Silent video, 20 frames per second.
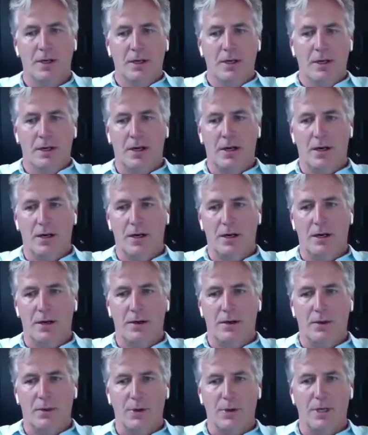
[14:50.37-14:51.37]

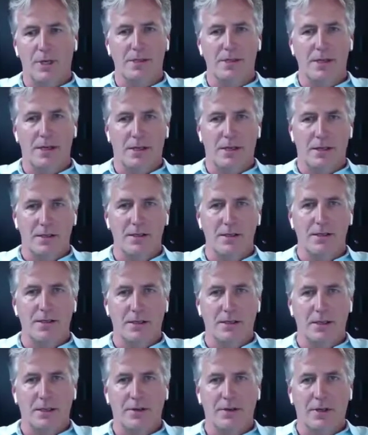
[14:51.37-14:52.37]
redesign. It's a
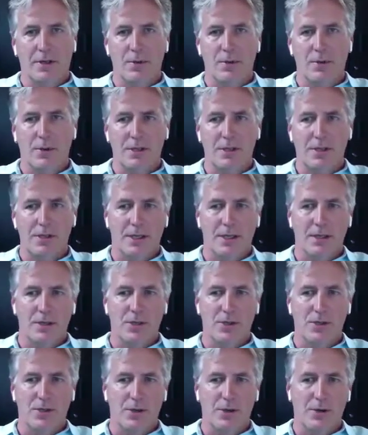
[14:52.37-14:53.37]
significant redesign.
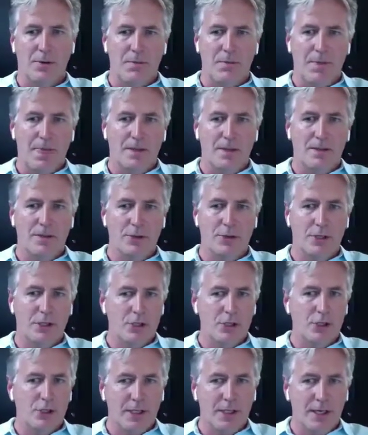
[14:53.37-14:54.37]
So
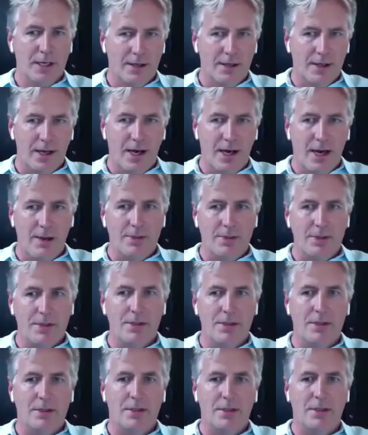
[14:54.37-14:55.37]
traditionally how that
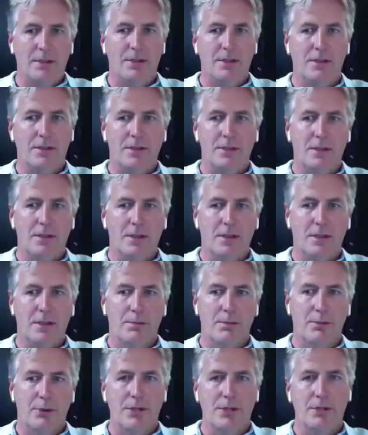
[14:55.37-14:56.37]
happens is
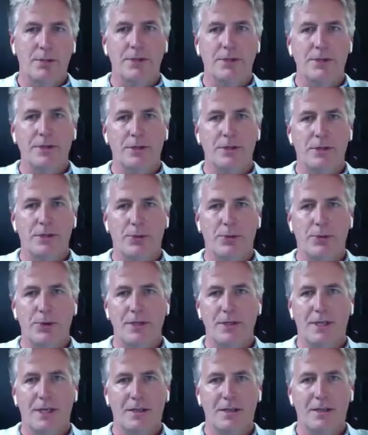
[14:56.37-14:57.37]
principals and
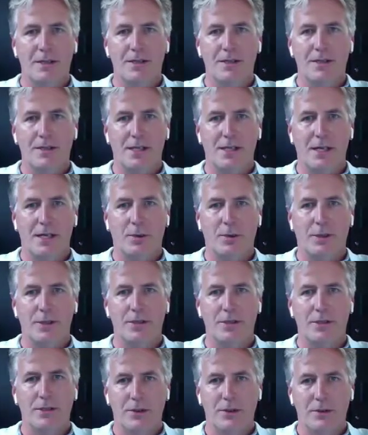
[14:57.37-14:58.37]
superintendents decide what
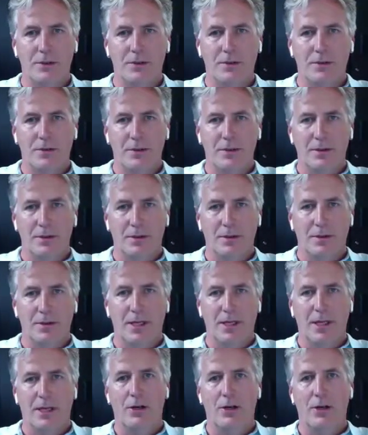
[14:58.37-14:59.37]
to do.
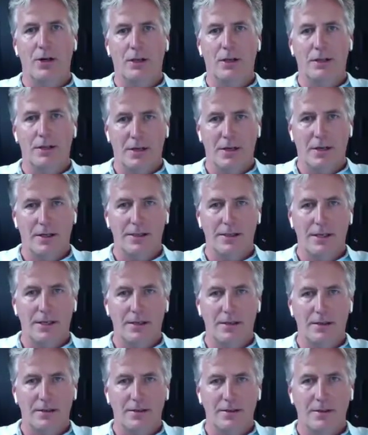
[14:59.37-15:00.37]
They call an
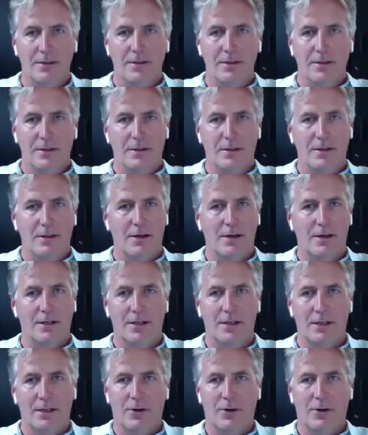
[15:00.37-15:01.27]
architect. The architect